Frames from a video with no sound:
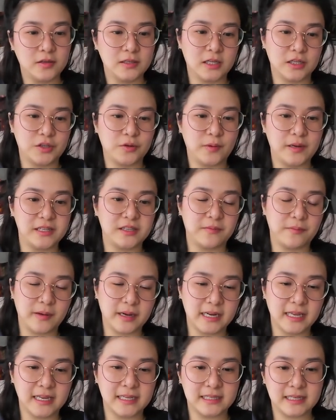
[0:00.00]
such a waste of
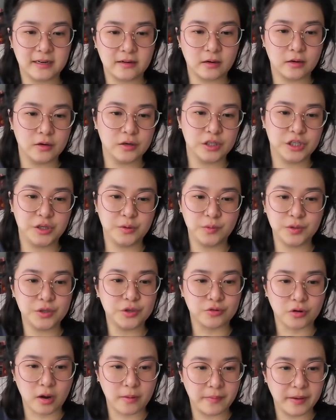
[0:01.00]
money, etc. She wouldn't
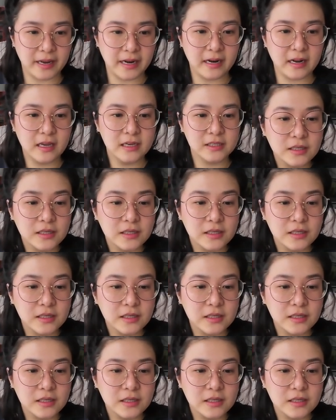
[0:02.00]
drop it.